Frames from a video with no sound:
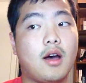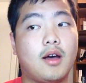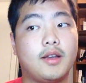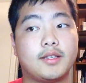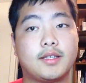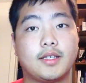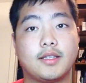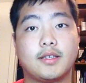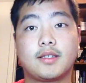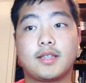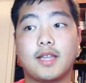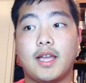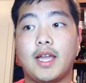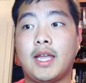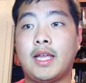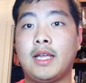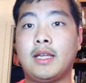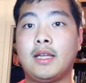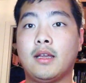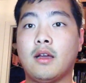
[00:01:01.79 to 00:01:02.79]
since
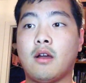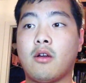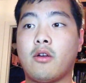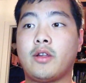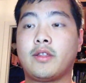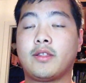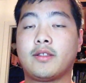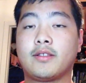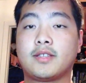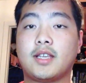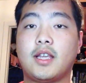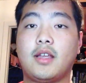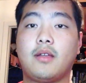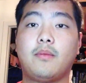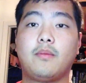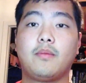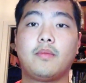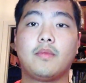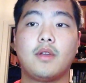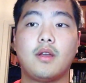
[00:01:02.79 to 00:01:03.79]
they are in the
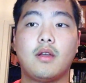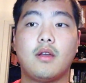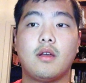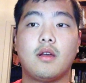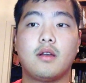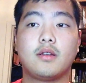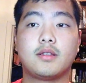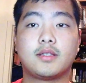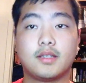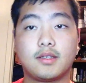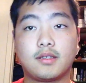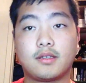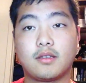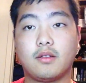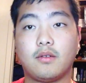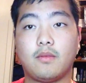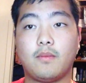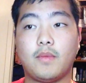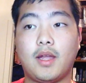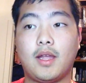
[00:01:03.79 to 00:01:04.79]
same
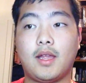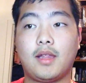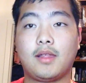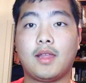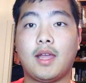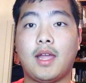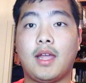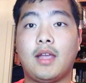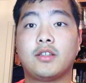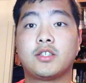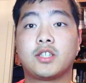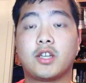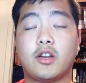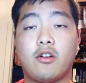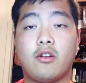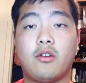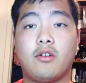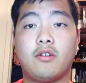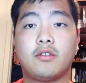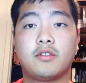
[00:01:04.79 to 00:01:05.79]
system and they
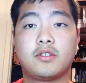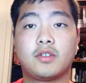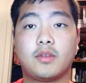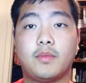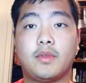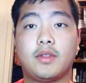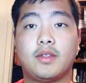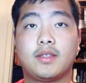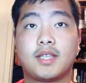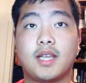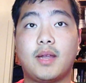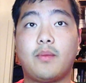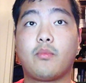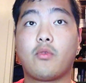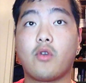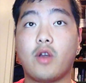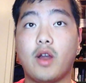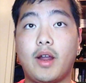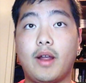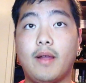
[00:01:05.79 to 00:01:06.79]
share some of the same
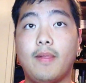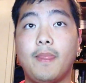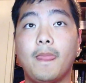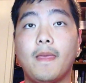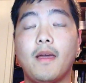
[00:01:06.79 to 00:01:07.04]
prey.